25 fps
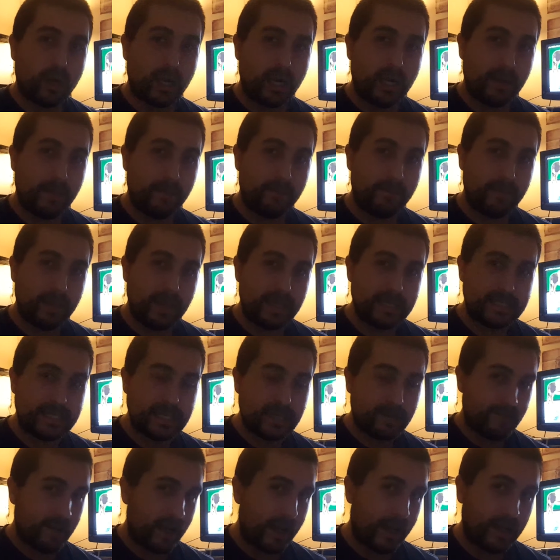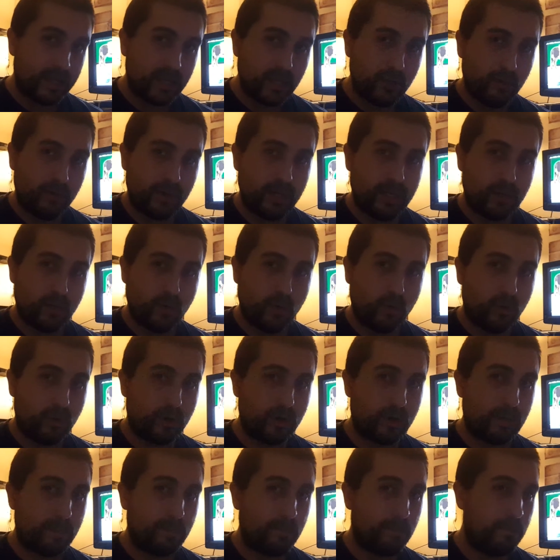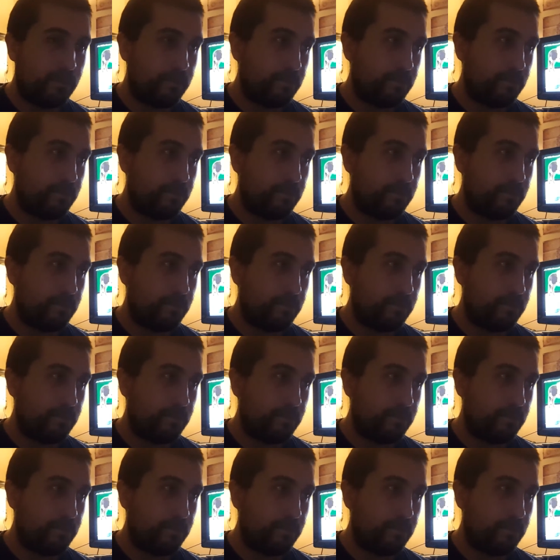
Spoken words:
come and devalue it or